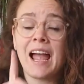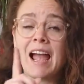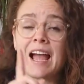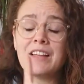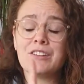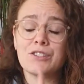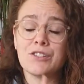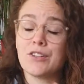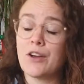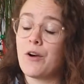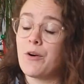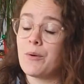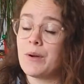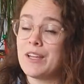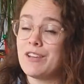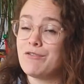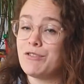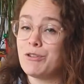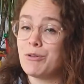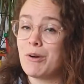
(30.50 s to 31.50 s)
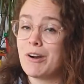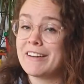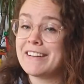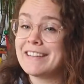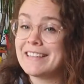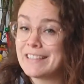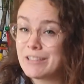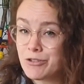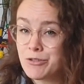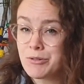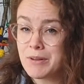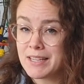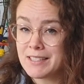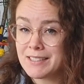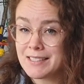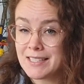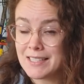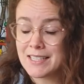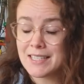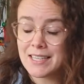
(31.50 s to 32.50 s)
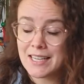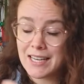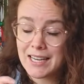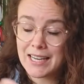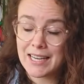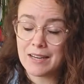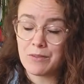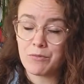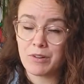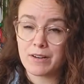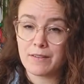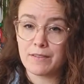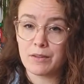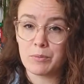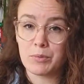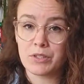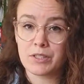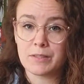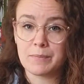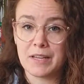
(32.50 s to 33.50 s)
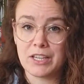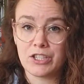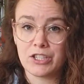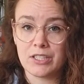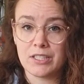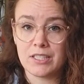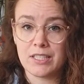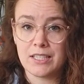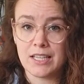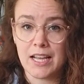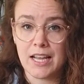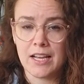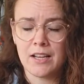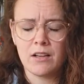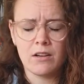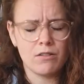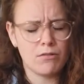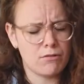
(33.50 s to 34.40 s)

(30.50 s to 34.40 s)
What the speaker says: So if you are interested in one of the books mentioned today,